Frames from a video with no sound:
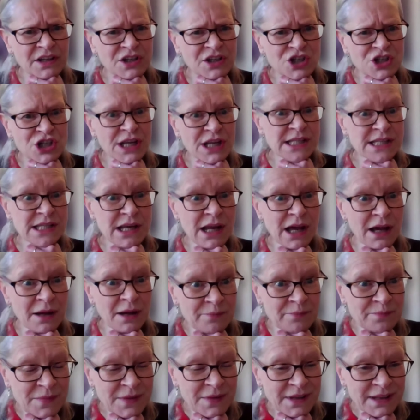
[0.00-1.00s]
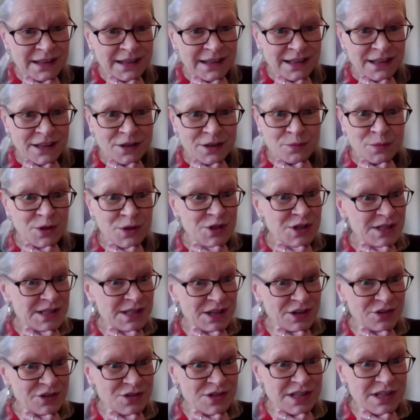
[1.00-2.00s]
and Chasselas, which is
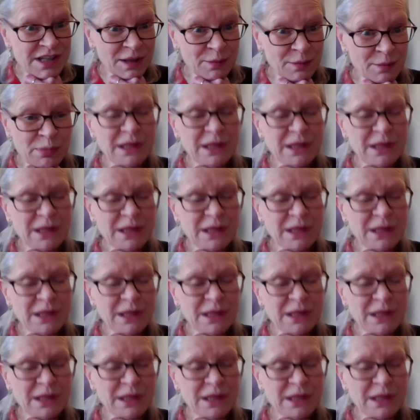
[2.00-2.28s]
interesting.